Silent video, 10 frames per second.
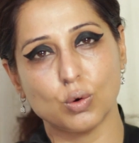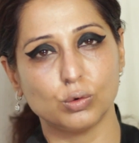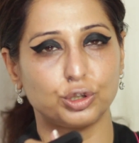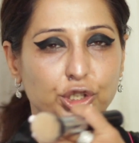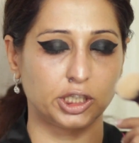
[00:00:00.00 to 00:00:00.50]

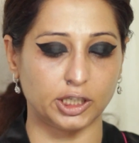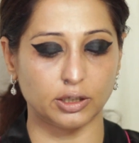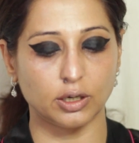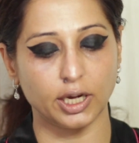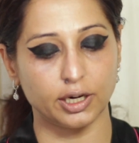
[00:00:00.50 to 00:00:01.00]
gold
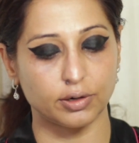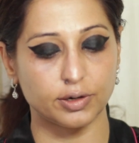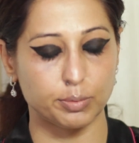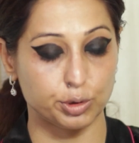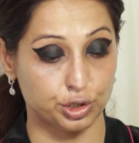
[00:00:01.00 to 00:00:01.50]
sheen in
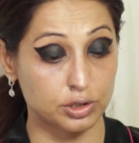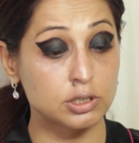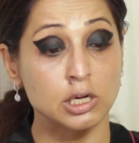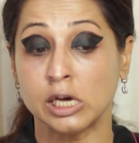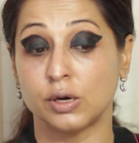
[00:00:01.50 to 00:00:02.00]
her
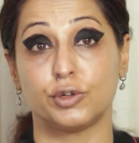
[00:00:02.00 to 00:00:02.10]
images,